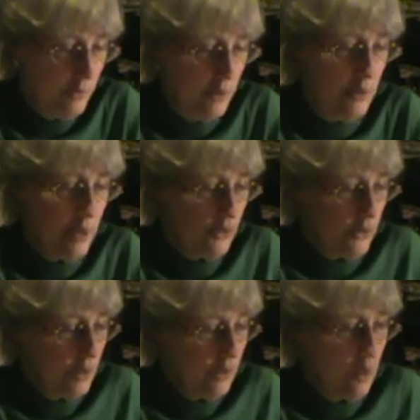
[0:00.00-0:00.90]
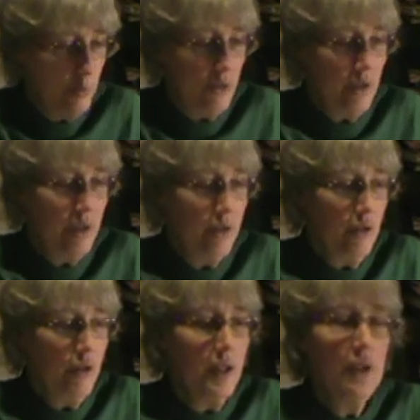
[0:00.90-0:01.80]
the next thing that comes in
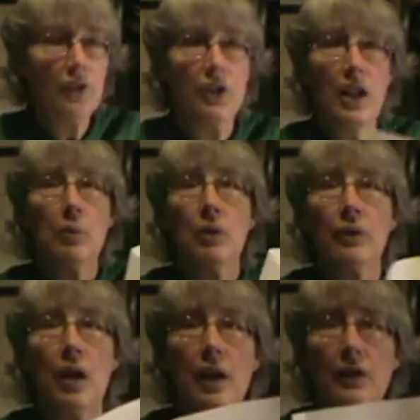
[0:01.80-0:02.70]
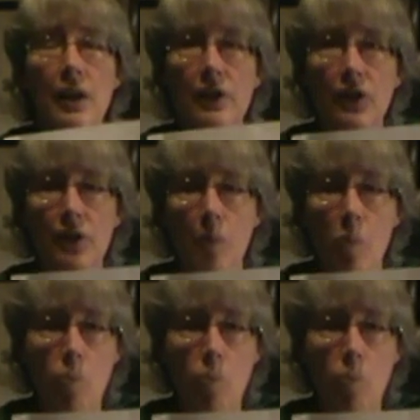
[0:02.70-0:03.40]
here is a table of contents.